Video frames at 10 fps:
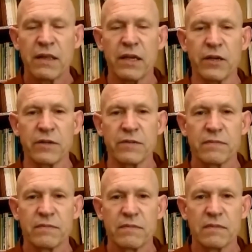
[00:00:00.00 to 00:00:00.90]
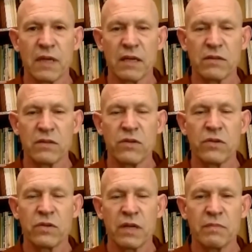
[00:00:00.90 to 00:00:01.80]
theater that
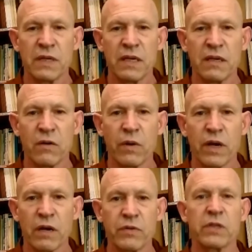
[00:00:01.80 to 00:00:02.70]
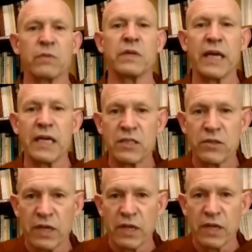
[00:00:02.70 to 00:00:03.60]
you can be aware of. You can relate
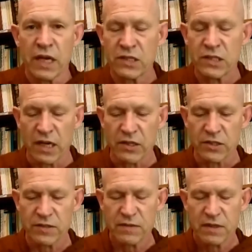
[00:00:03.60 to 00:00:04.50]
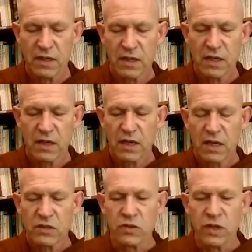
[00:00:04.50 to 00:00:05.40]
to it as such.
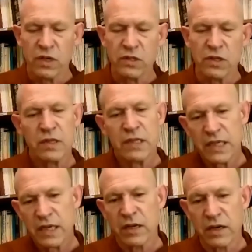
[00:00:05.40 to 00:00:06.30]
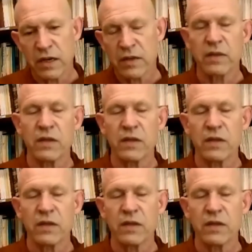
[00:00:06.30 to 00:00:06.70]
So there's the theater, and then